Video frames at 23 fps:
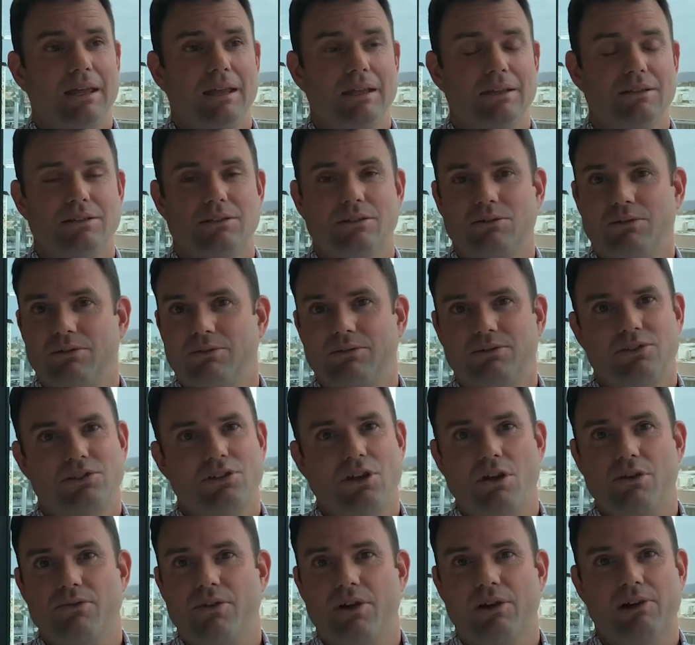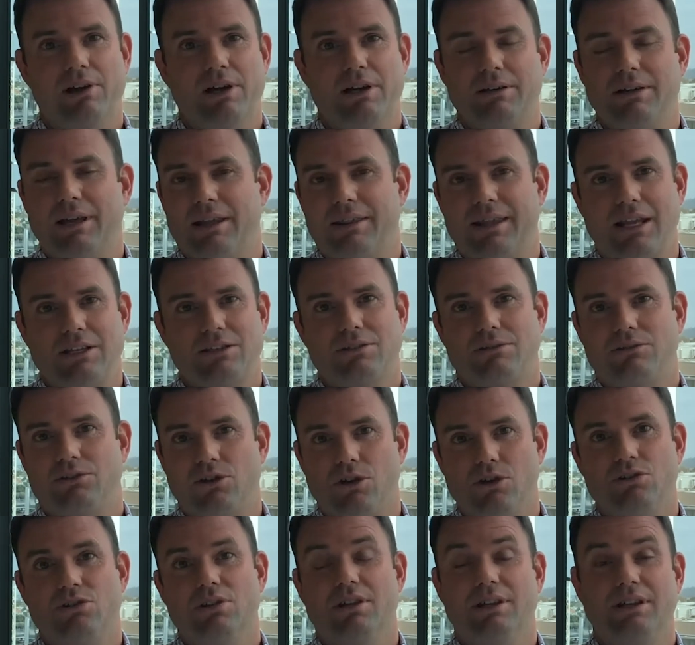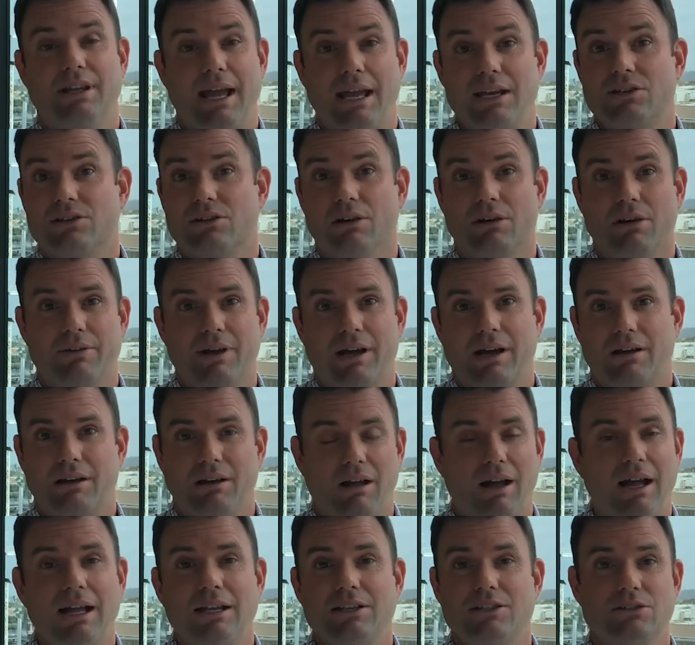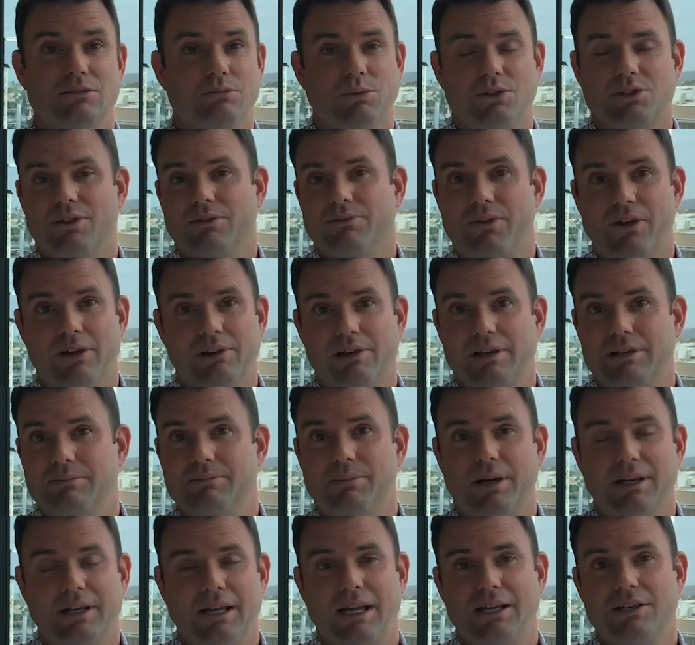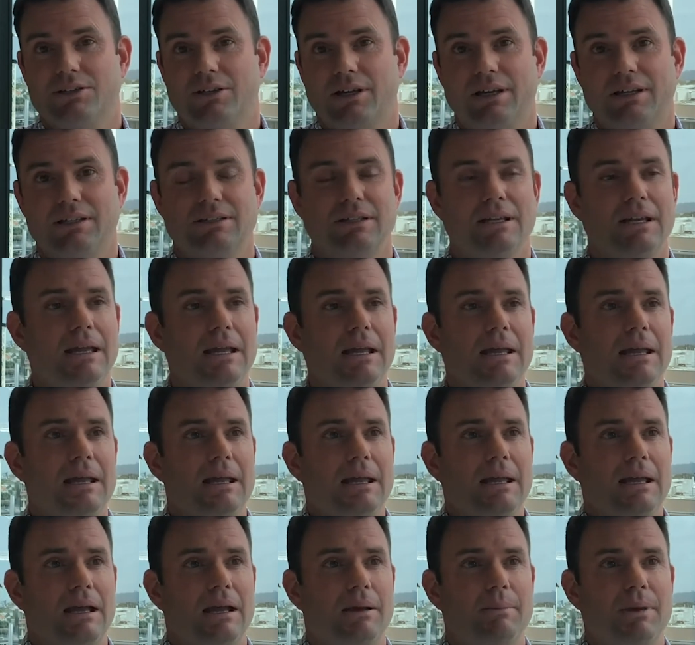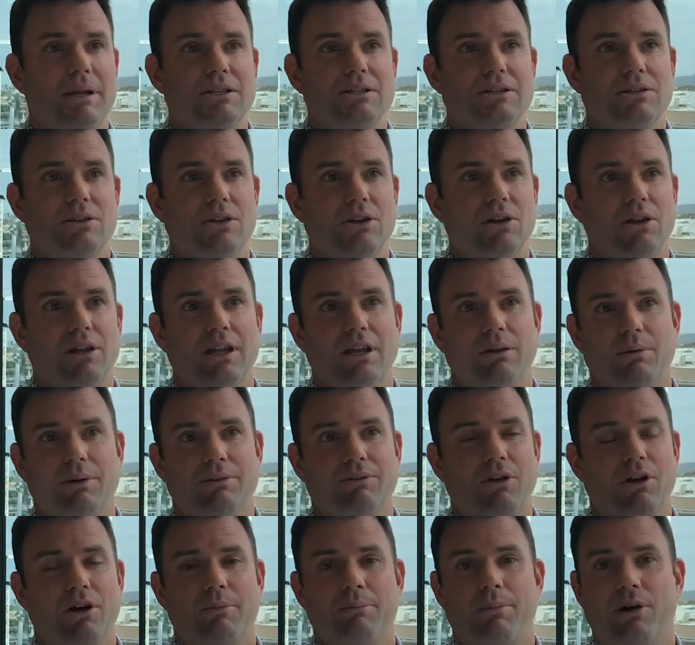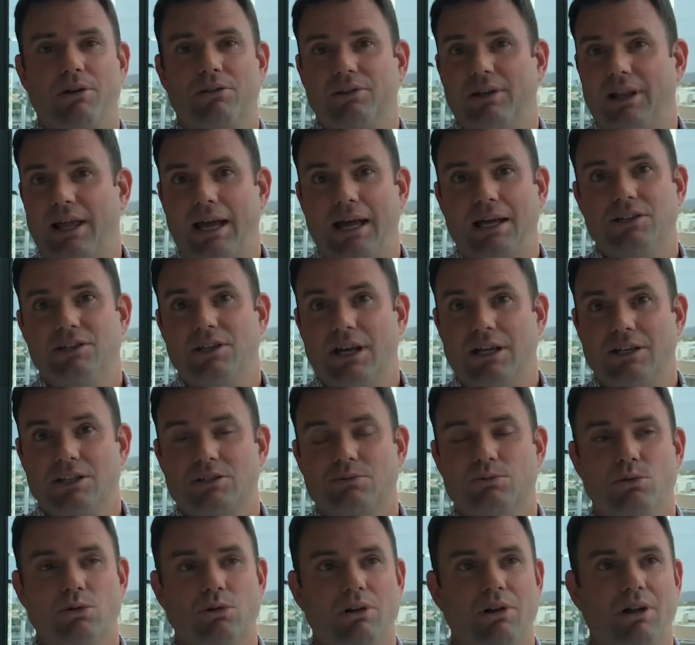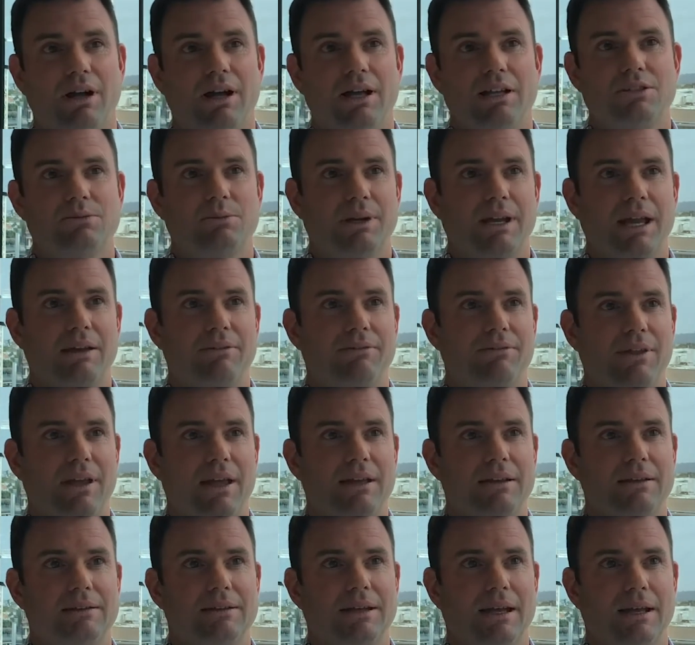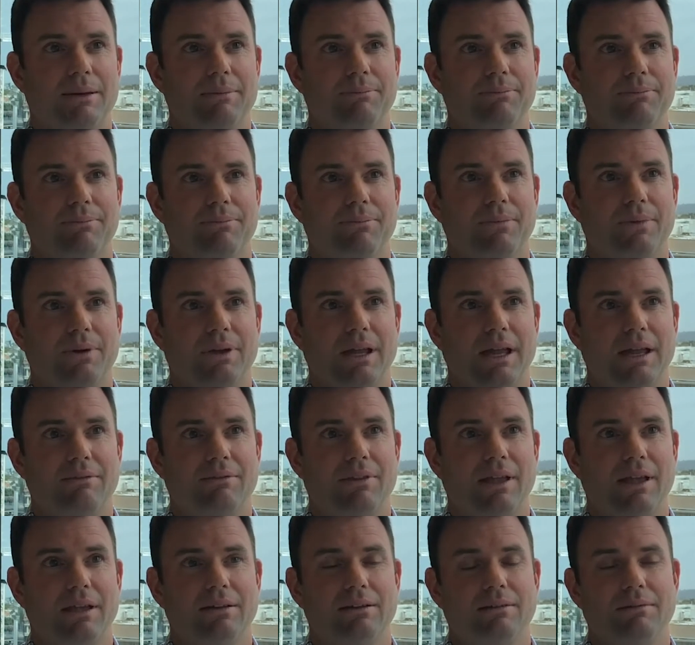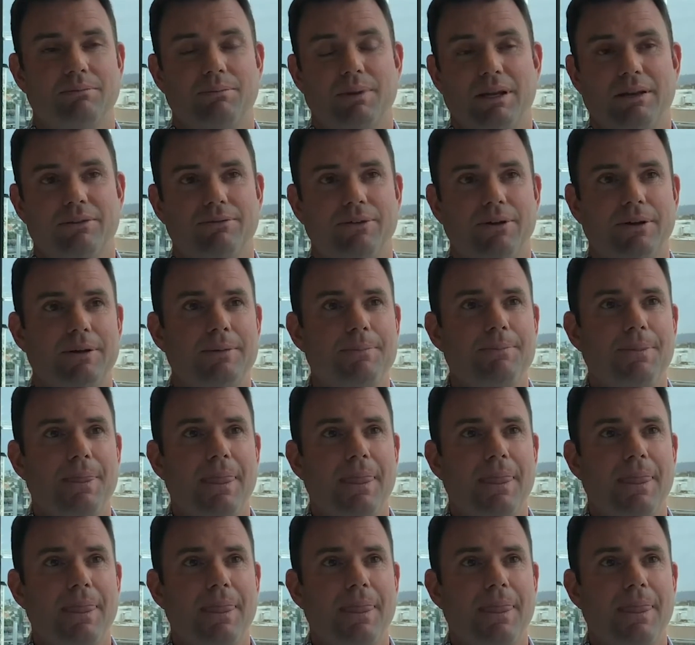it's so varied, and that's due to the nature of our clients, which are varied by nature. I mentioned earlier, we've got both large and small clients. We have that, um, we have that benefit.